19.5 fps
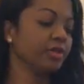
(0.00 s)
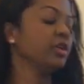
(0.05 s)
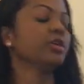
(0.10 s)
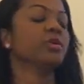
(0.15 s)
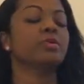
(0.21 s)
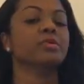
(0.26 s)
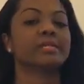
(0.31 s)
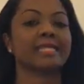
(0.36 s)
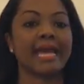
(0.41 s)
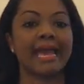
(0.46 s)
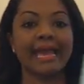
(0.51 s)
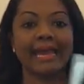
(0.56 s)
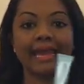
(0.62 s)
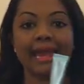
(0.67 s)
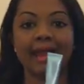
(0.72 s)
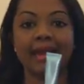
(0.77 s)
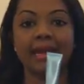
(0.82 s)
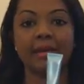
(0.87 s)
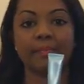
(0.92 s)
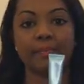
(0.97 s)
use
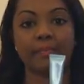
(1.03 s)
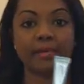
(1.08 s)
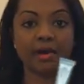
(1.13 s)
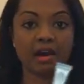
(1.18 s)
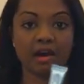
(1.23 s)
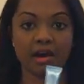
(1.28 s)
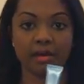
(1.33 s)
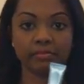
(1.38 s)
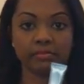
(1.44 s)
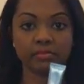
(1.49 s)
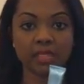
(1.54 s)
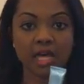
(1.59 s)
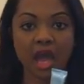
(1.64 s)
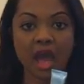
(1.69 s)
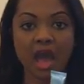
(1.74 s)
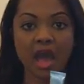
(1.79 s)
a lip balm.